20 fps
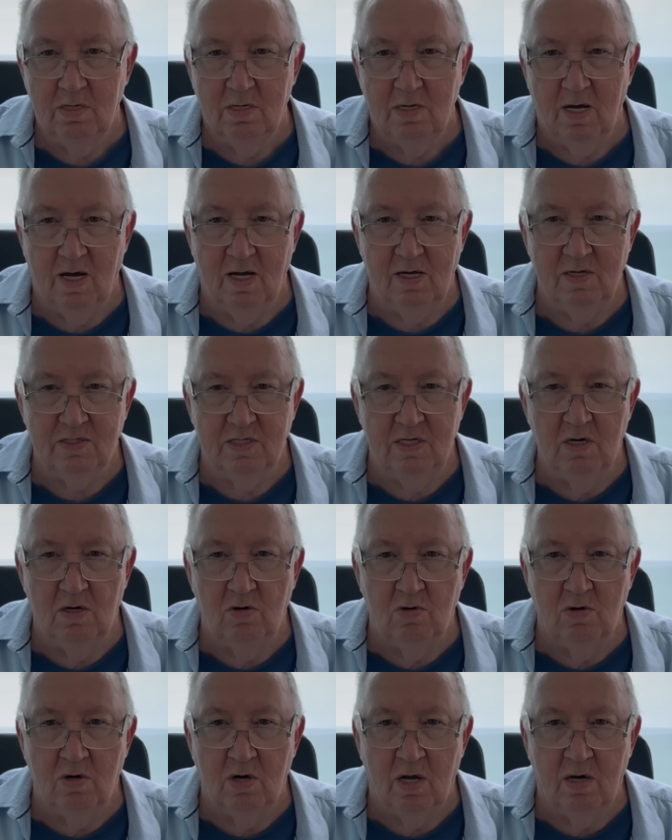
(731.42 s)
I just
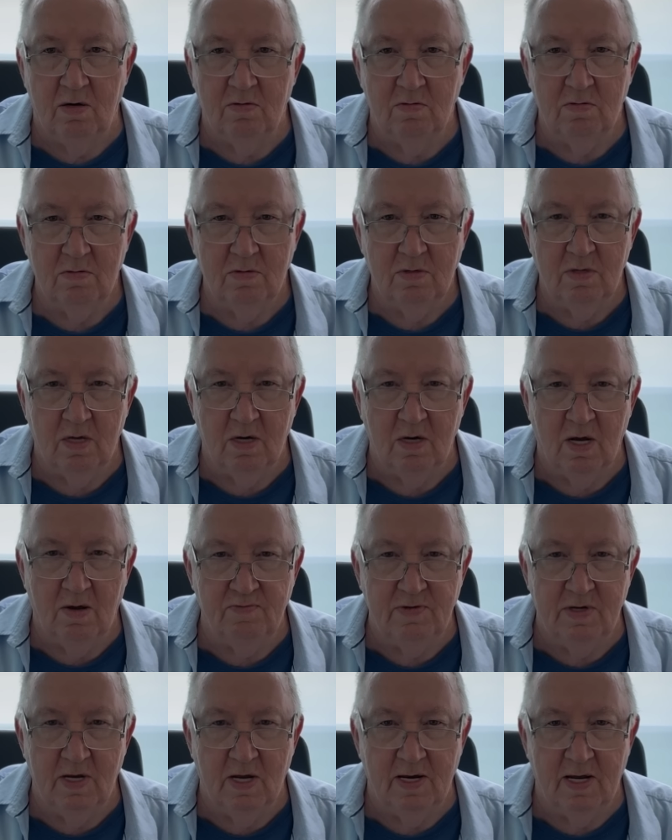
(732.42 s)
go on.
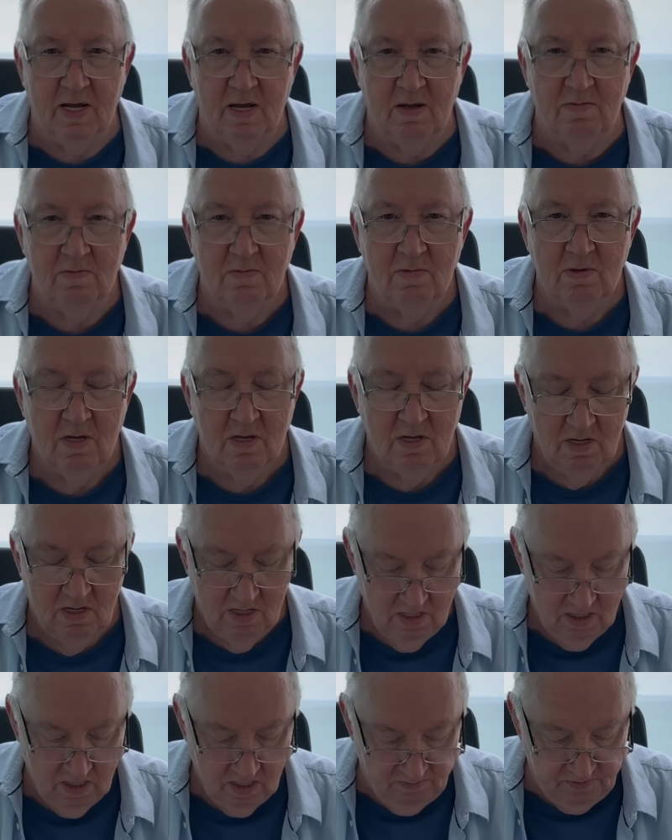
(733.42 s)
I've done that
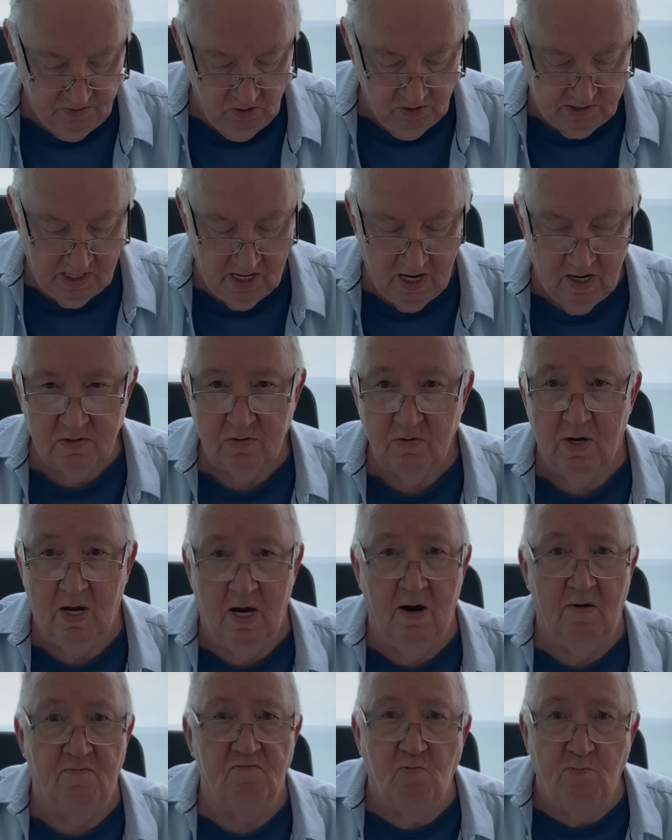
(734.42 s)
a few times.
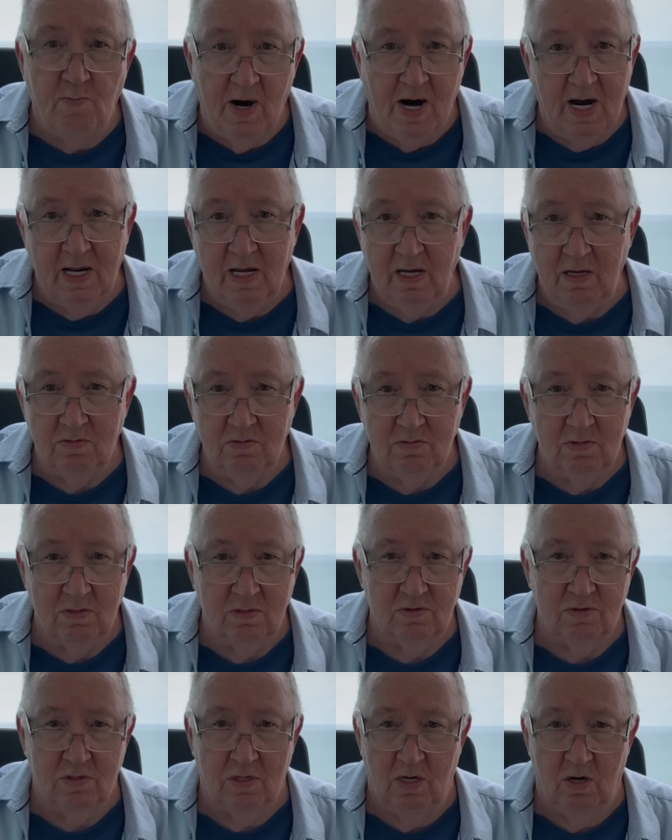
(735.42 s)
Everybody,
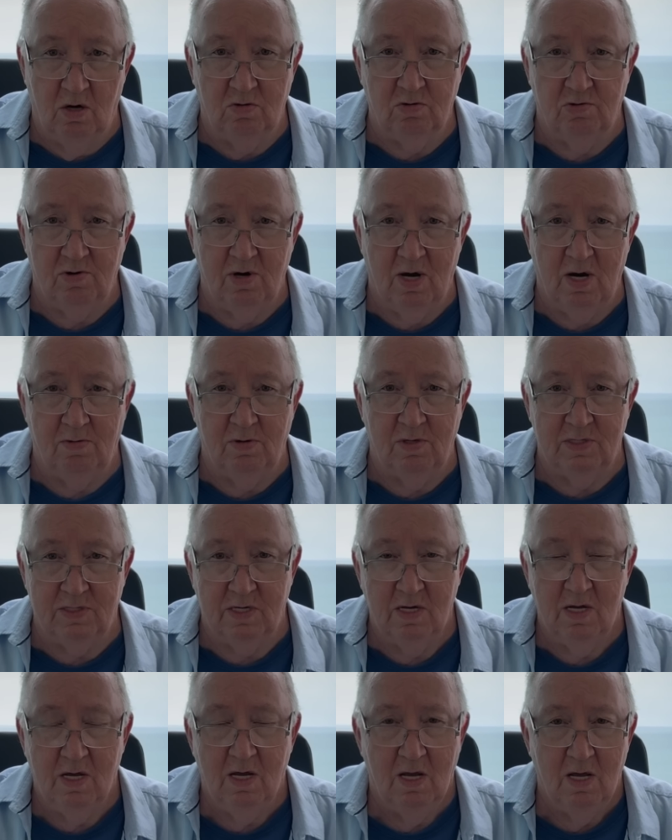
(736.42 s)
the local drivers,
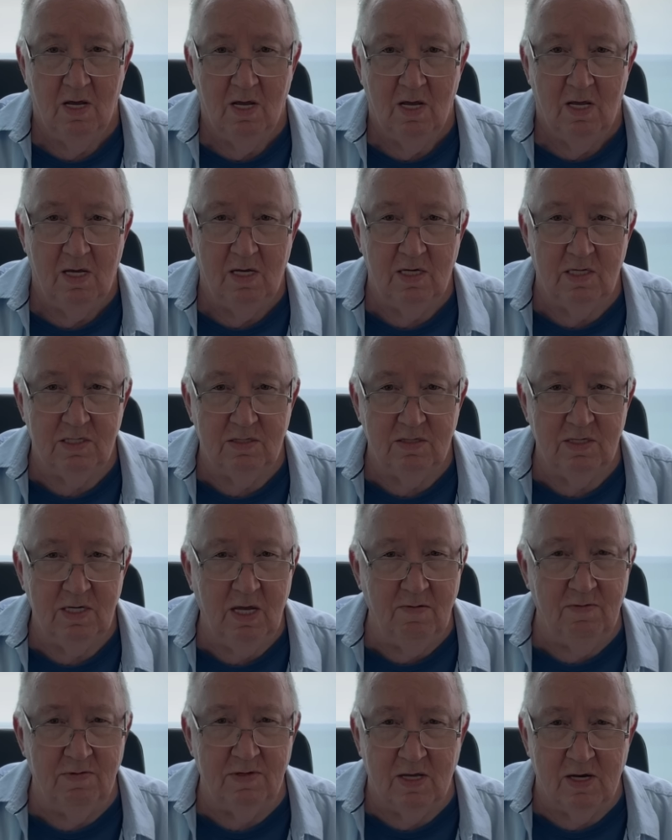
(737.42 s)

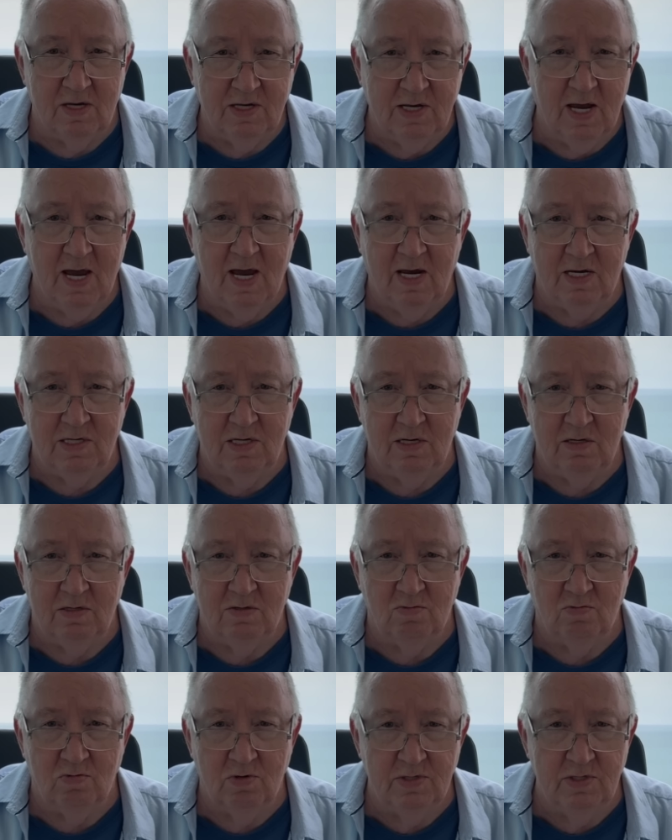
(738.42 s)
even the taxis
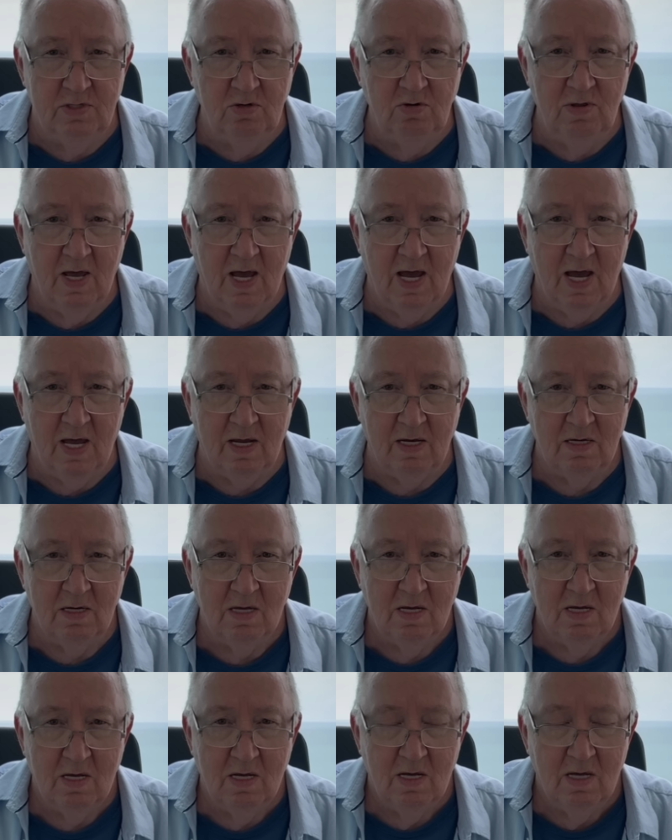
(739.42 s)
will do that,
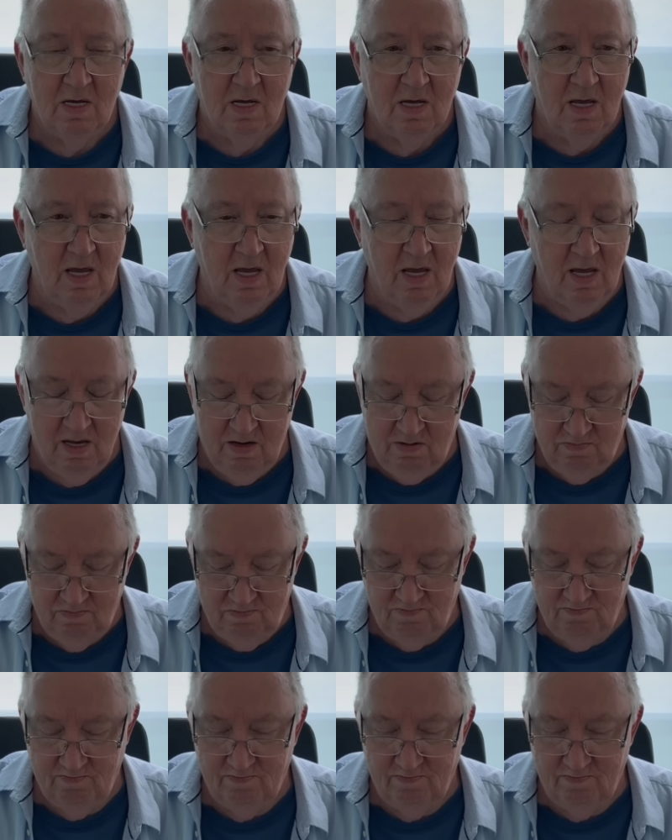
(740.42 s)
and